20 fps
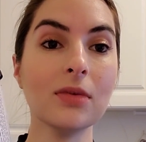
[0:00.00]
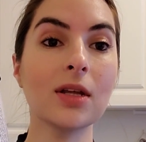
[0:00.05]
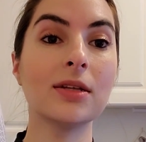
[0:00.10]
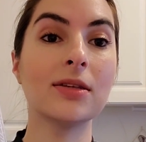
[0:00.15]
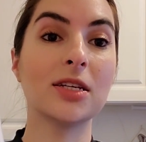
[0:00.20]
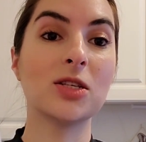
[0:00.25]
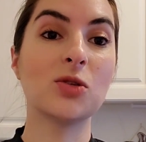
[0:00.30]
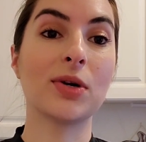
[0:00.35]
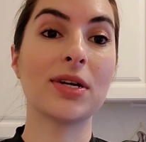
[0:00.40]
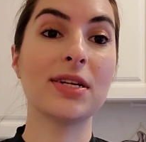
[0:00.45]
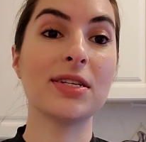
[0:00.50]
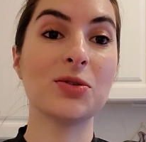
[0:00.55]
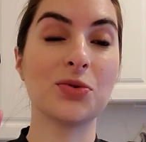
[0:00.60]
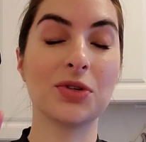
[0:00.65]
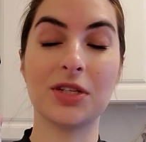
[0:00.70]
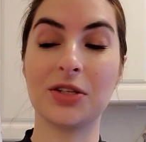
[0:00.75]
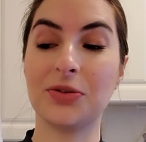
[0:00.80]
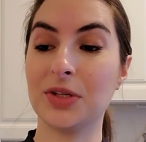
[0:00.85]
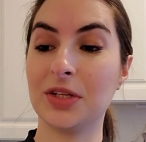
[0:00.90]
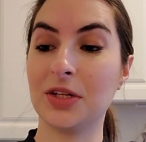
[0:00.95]
This one is
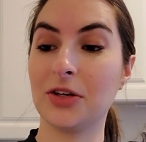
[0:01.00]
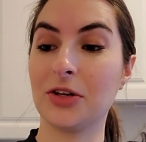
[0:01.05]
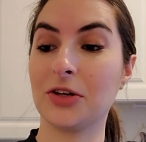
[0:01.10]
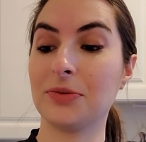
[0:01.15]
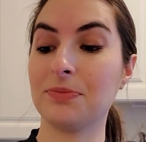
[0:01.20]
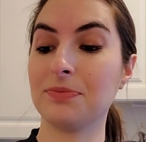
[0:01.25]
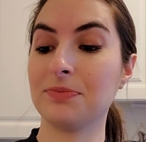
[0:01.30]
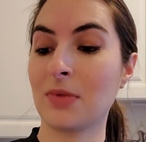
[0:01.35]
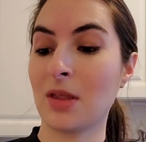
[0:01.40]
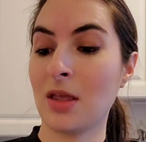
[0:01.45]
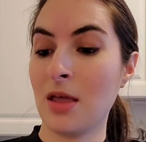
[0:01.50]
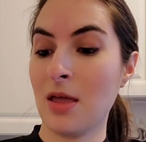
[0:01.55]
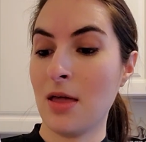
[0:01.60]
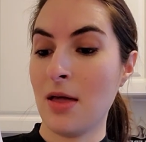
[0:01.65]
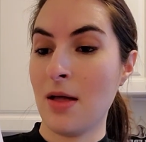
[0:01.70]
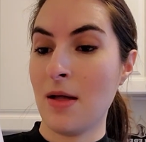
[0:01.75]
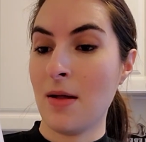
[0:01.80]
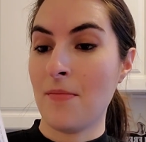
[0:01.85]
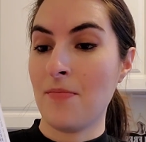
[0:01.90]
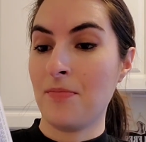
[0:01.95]
really good.
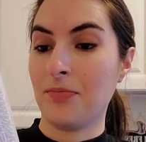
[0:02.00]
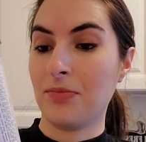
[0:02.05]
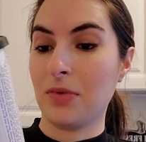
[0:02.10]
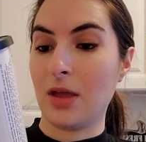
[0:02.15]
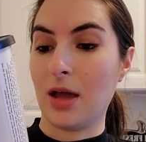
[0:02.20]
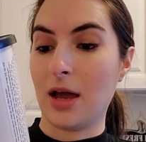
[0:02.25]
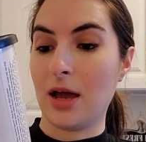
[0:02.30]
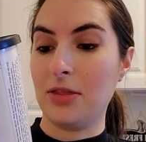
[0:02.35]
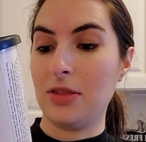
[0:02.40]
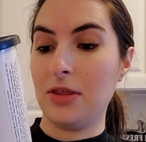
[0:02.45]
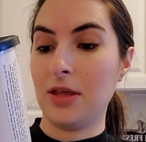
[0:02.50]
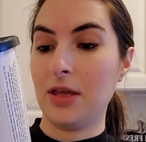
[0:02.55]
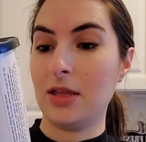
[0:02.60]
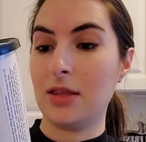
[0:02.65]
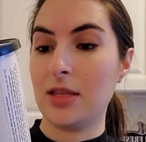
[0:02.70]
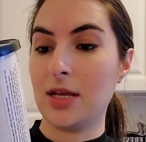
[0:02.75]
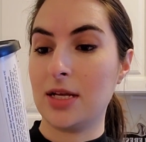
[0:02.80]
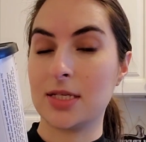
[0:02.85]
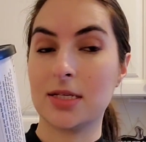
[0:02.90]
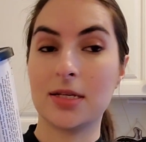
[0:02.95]
I think it
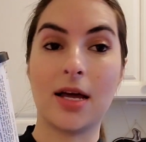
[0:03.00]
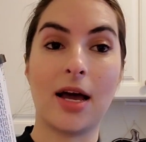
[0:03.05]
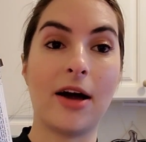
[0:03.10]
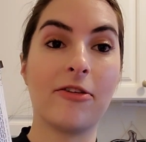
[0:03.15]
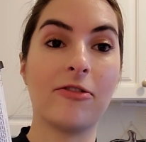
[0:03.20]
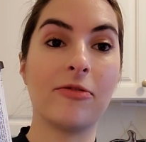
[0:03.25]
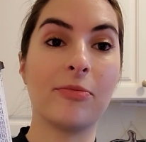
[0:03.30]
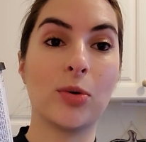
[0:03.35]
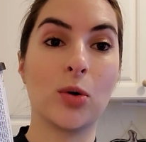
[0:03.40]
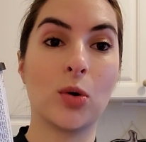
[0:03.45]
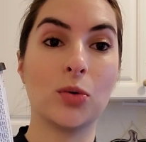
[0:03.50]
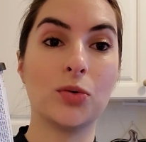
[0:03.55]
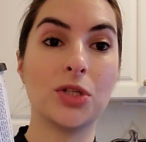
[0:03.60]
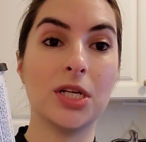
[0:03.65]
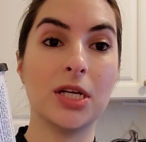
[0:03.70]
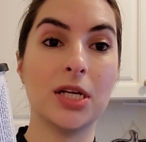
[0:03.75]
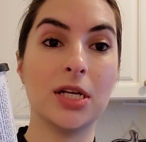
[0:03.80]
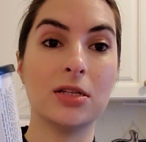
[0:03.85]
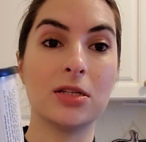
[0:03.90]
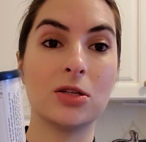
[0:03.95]
doesn't have
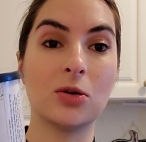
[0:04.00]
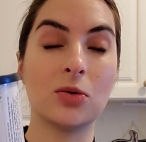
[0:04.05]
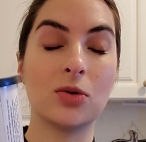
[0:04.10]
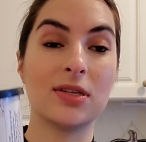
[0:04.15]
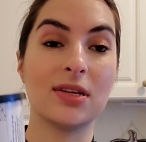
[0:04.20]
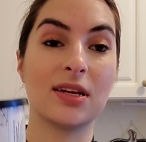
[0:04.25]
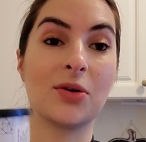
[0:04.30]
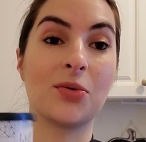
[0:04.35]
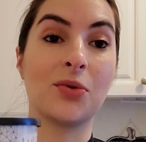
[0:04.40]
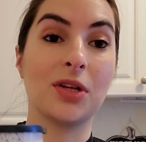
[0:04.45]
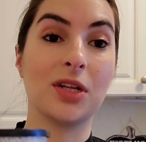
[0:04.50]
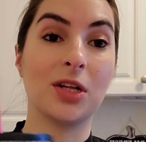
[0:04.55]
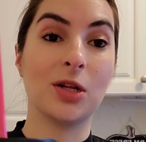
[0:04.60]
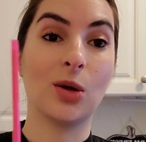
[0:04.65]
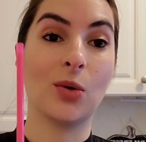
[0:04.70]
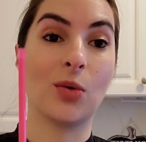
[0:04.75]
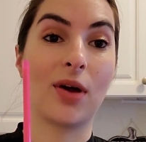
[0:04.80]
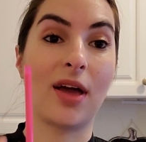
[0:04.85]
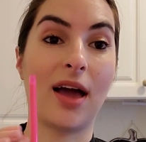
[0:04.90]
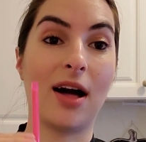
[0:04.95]
protein, so it's like really
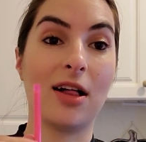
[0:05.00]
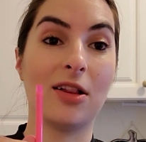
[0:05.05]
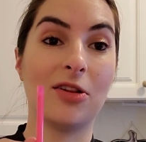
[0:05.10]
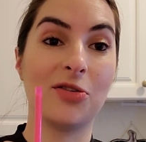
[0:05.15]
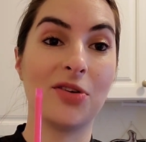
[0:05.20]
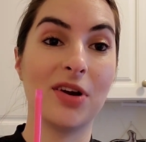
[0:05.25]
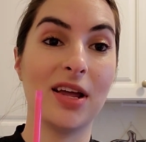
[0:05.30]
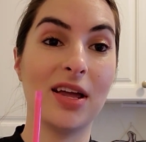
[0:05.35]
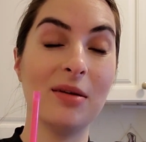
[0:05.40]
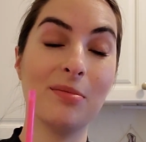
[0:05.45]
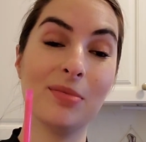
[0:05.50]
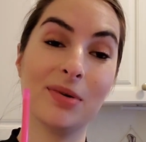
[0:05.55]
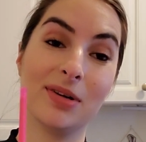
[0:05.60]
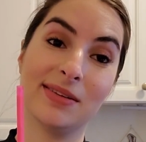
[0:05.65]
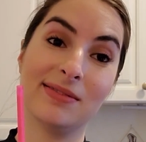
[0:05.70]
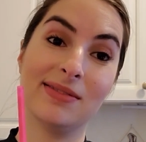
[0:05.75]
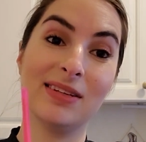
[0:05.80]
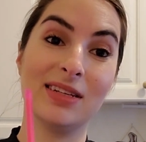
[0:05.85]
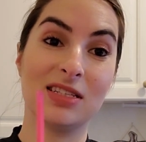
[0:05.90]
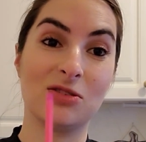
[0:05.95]
low calorie, but
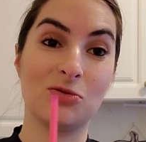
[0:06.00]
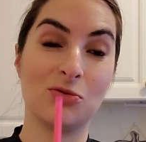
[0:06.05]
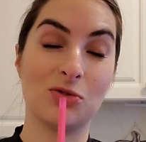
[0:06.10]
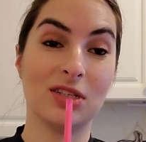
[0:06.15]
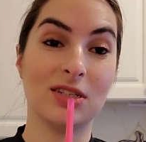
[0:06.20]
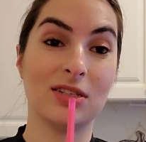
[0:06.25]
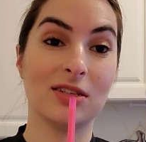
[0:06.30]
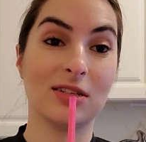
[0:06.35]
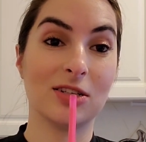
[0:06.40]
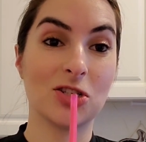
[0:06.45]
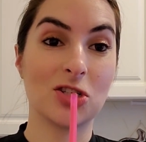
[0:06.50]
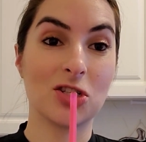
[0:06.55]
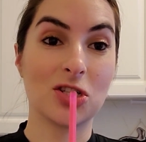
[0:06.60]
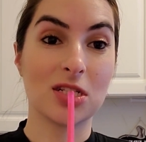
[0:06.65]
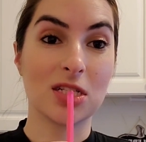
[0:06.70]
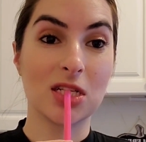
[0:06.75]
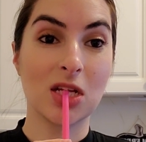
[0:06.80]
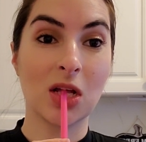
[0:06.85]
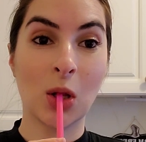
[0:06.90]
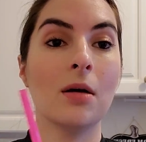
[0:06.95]
it's really
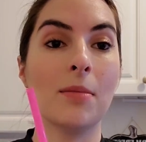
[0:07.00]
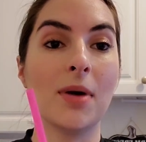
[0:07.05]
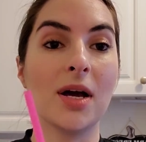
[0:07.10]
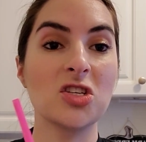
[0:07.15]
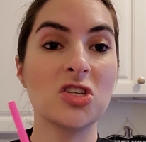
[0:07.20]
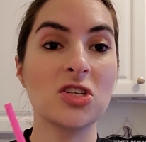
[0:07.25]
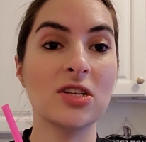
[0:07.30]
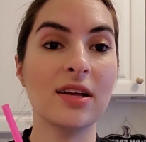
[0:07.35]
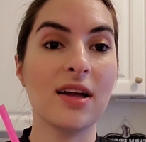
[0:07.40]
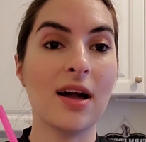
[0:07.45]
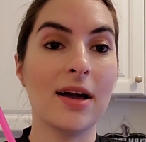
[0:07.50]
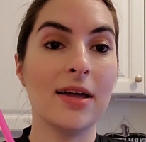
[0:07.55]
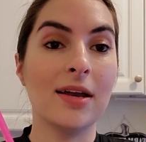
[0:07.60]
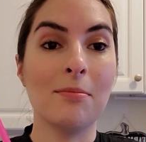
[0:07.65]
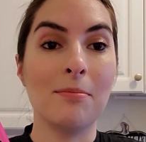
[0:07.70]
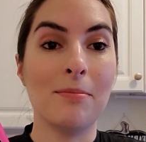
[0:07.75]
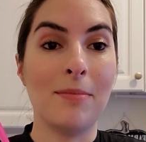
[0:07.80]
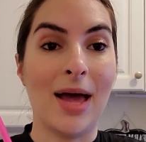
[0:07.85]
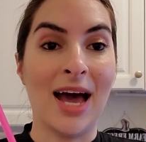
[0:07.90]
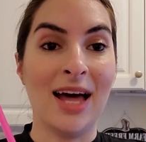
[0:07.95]
delicious. I'm actually kind
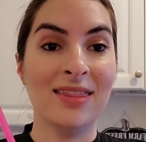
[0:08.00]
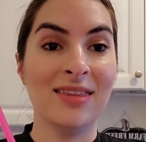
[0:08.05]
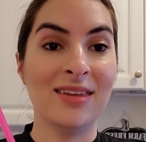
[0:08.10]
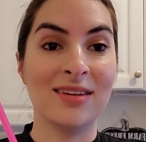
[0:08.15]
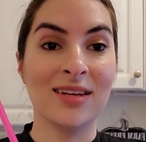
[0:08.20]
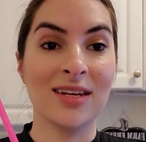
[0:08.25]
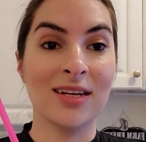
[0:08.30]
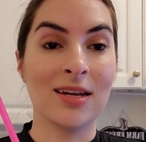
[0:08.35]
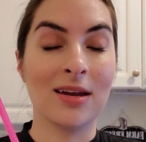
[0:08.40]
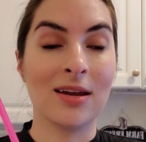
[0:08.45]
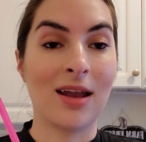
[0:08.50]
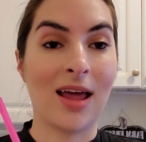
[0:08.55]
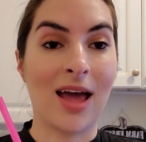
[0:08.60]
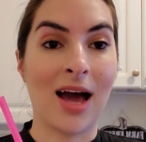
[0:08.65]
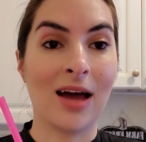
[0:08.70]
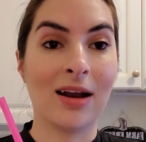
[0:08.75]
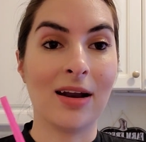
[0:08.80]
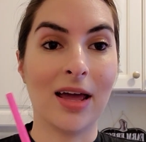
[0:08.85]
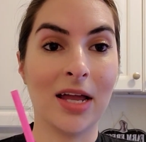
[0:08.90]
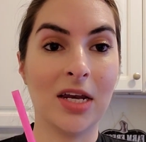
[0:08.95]
of mad that they didn't
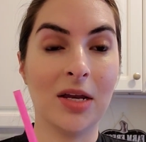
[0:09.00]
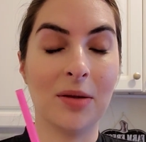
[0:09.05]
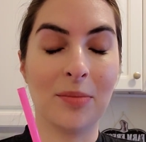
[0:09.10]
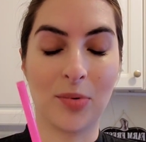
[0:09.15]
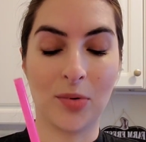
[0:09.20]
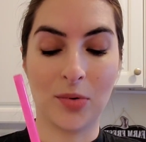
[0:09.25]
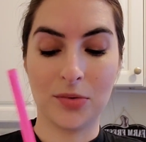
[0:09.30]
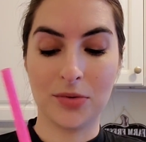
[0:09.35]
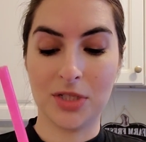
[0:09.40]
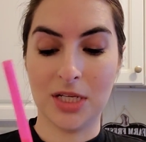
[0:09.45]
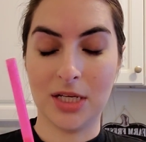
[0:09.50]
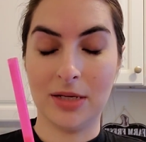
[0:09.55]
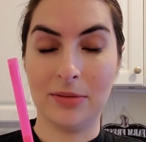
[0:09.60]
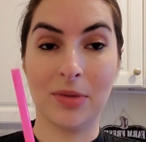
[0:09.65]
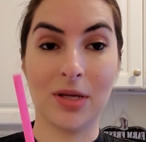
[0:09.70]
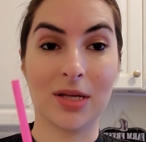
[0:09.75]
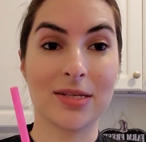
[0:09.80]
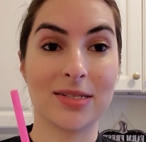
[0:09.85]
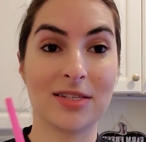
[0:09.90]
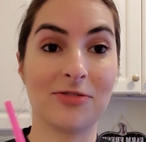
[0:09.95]
add any protein
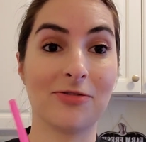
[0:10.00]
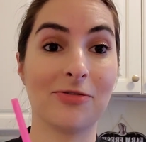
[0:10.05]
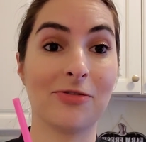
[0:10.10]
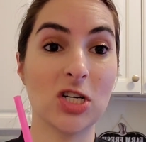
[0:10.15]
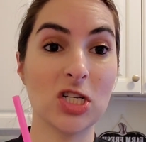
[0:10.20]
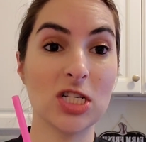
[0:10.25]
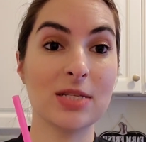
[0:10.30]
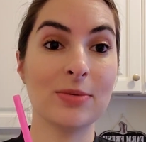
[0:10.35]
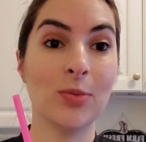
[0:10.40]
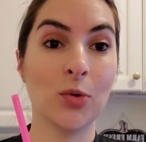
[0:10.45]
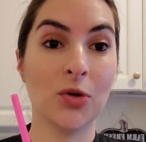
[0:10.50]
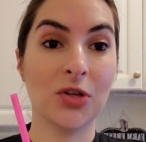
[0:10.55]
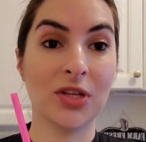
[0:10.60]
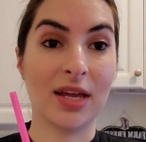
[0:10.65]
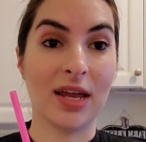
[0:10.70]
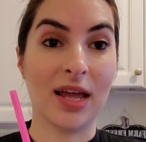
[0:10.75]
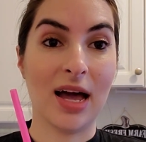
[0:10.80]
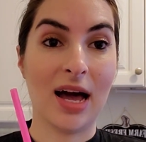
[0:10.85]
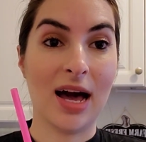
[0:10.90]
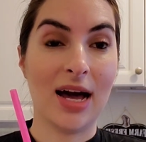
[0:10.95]
because the first smoothie that I
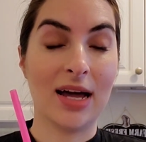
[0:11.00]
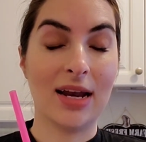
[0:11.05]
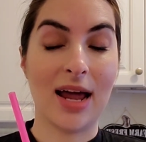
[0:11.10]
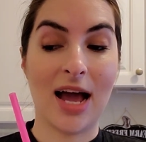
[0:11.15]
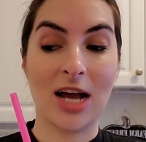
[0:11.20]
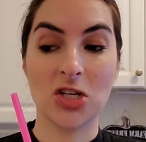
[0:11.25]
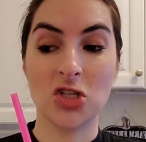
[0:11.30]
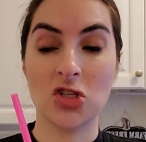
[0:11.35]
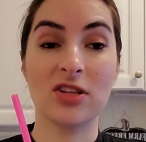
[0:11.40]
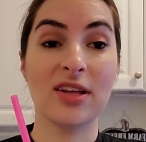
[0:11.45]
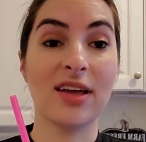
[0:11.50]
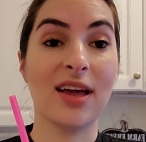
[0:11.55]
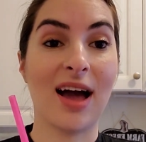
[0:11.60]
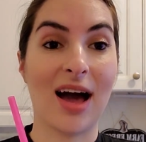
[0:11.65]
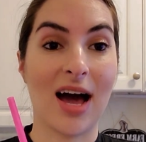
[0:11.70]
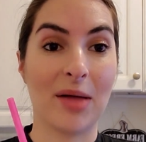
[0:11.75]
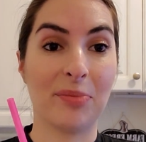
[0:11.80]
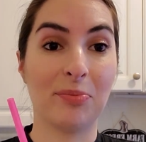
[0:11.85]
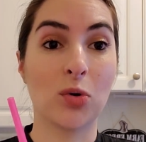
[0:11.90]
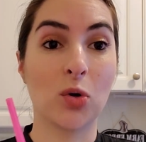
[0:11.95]
had actually
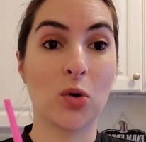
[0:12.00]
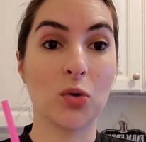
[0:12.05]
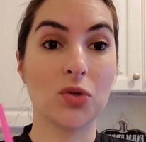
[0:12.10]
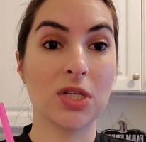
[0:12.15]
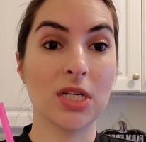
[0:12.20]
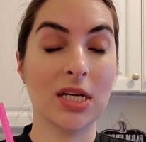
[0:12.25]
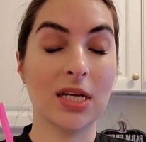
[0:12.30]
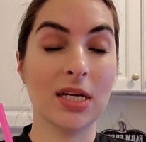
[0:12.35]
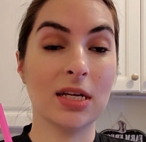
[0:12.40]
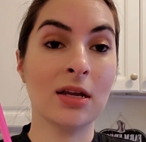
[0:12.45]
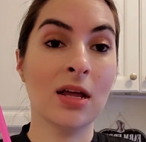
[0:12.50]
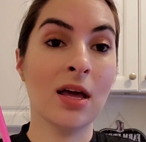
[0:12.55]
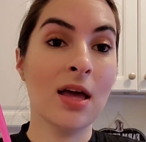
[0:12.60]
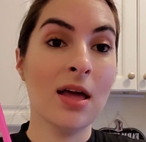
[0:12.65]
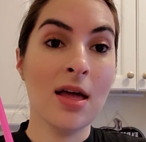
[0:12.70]
had protein.